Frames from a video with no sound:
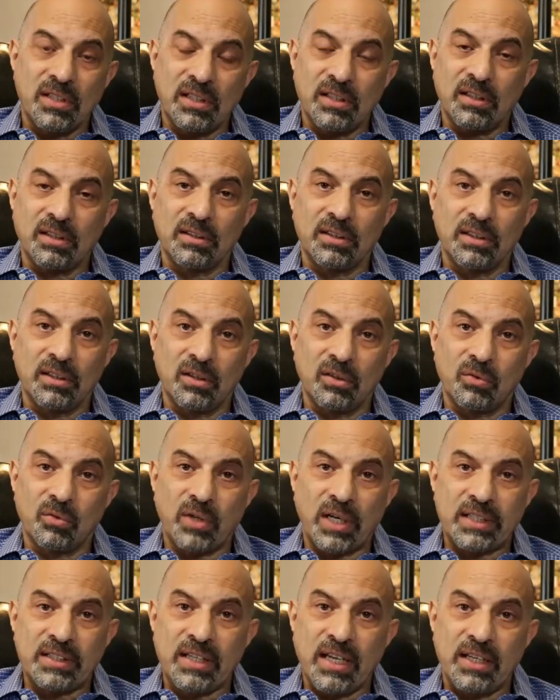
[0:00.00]
in a little
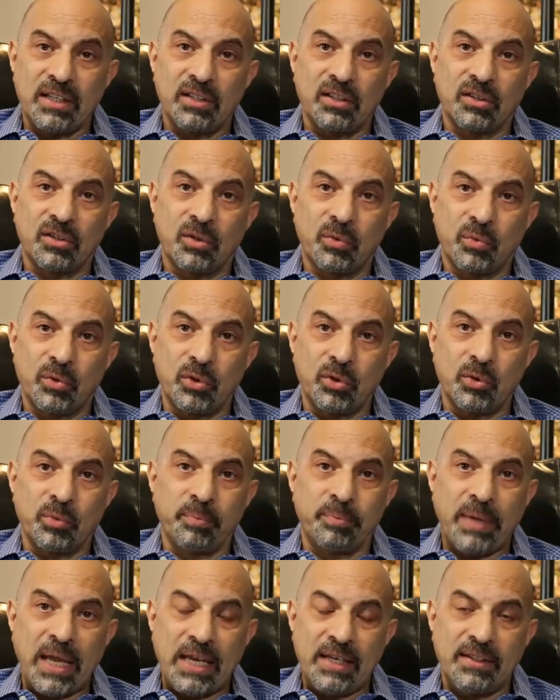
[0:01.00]
rectangular
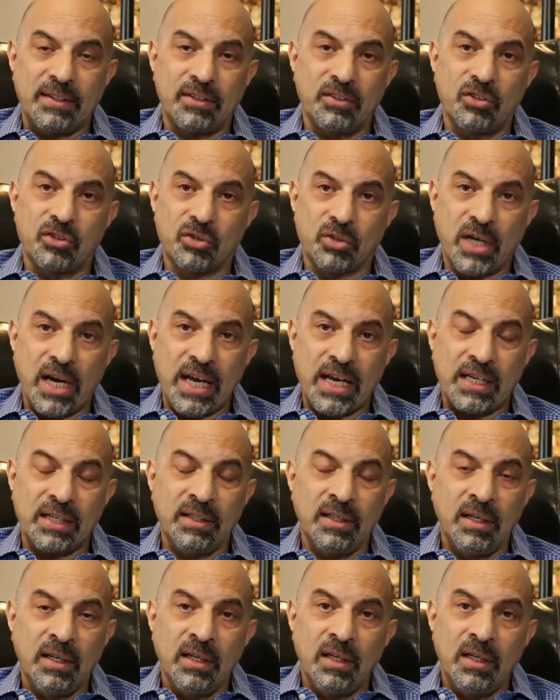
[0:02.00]
room painted gray